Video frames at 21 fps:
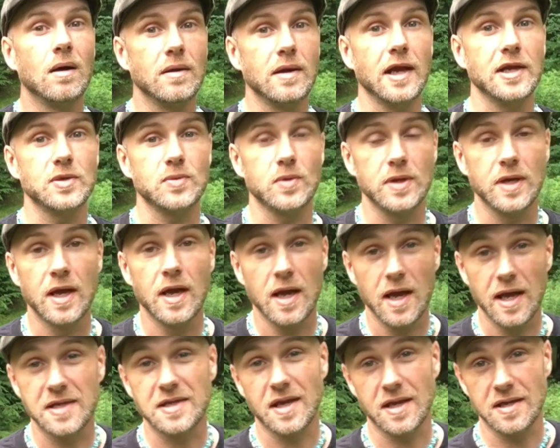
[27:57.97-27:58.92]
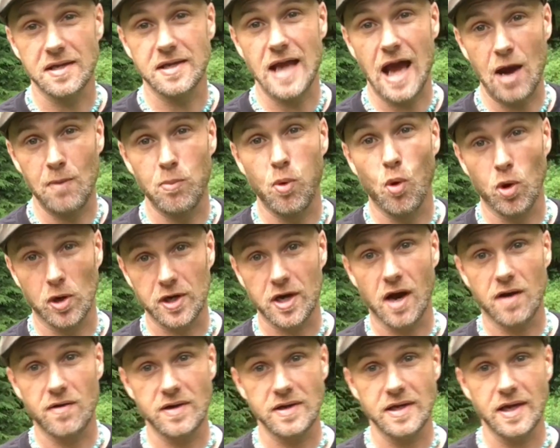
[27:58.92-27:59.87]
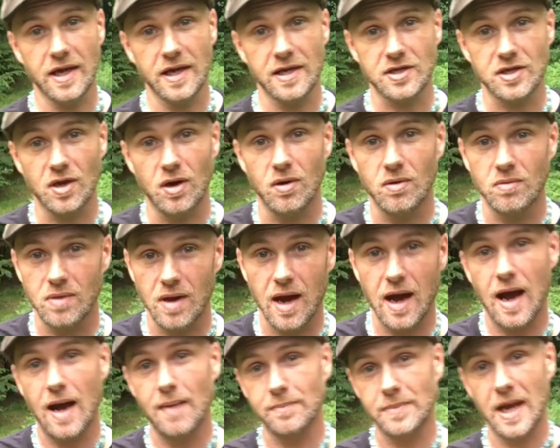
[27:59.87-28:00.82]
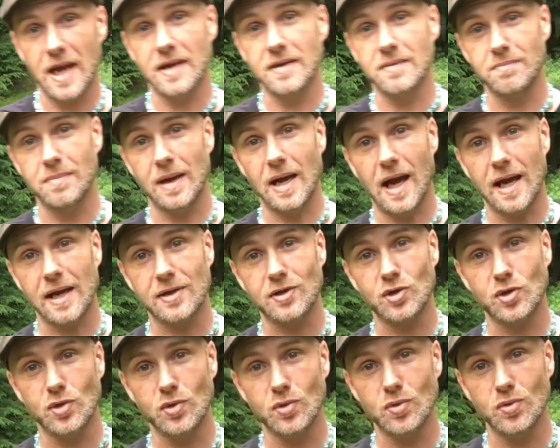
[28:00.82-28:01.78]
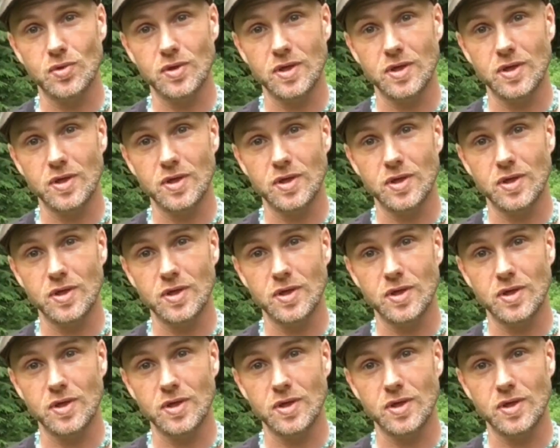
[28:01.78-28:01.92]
Nice one. It's gonna downpour current day, so I'm heading back to